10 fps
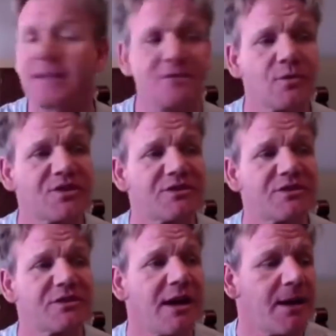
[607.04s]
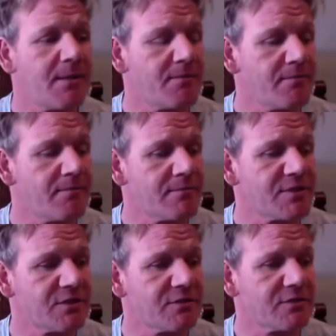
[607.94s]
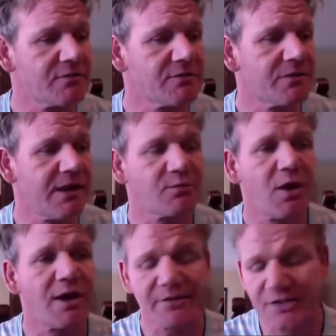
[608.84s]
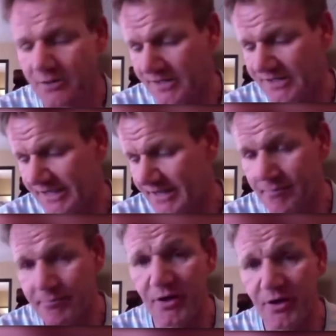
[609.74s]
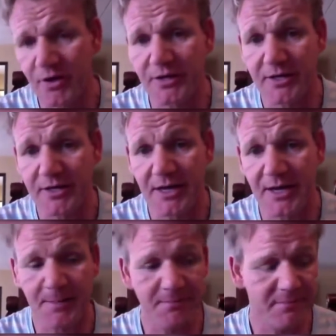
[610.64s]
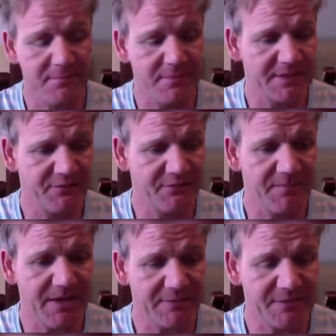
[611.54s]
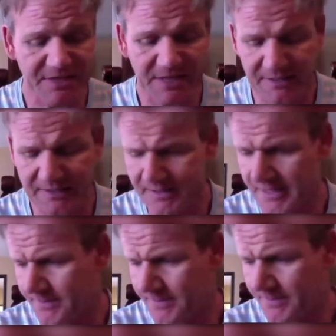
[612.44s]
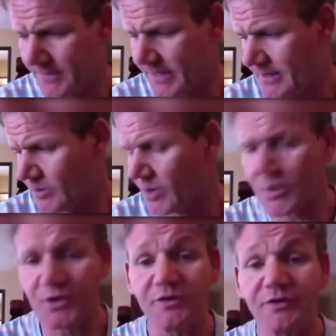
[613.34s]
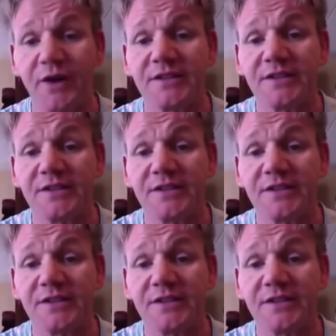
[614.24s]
think there's always sort of regrets. What I never do is sit there and ponder as if we've made a mistake. All I want to do is find a